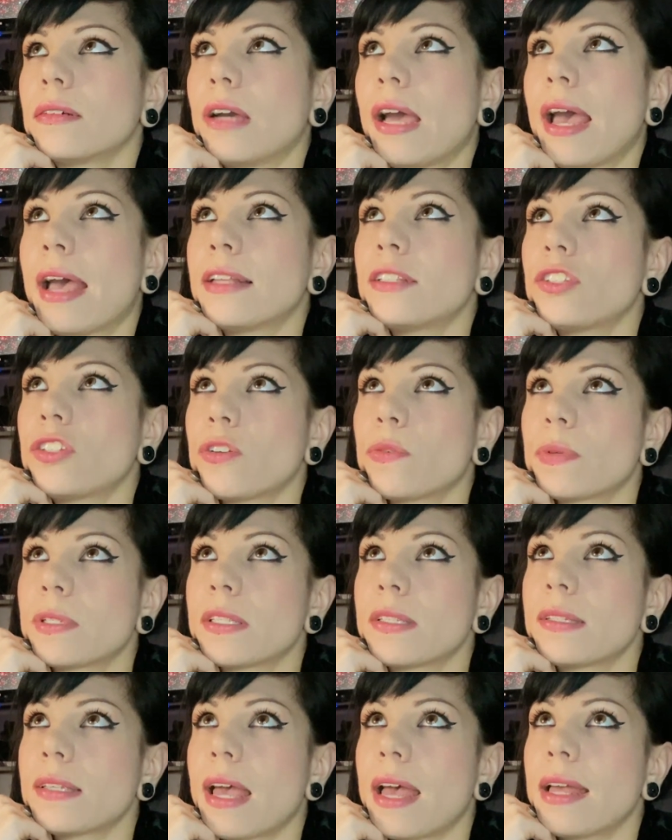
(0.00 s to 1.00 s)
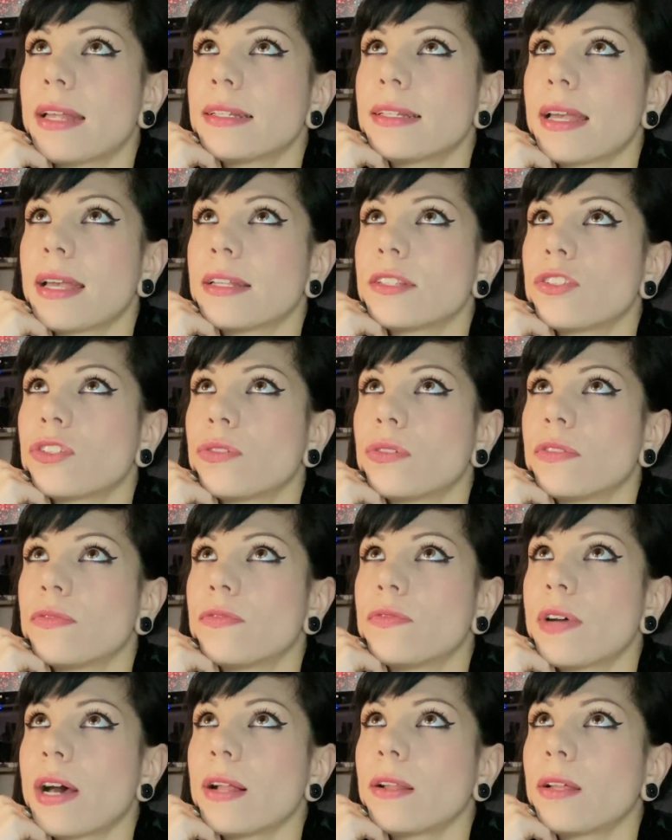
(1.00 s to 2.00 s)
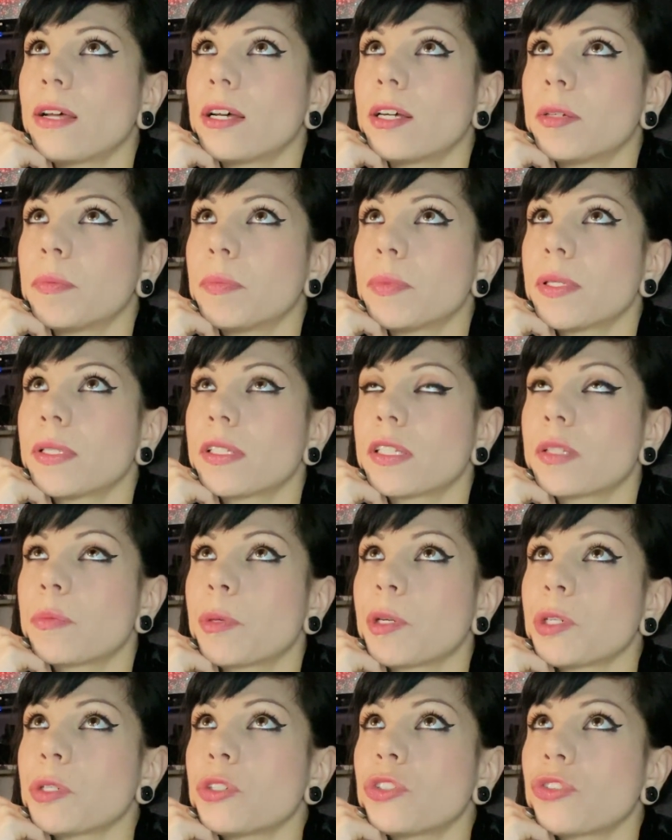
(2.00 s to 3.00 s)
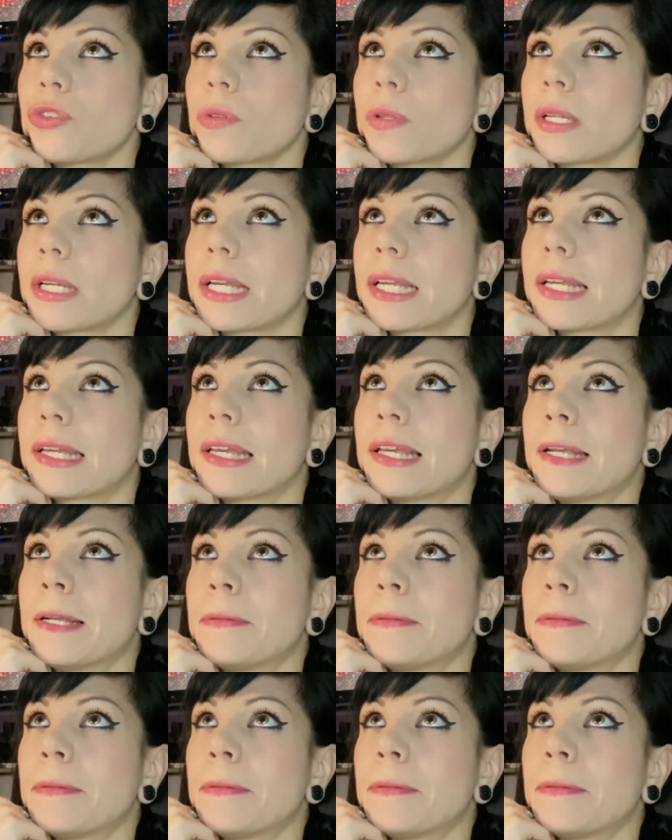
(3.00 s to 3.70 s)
as you ascend, as you develop spiritually,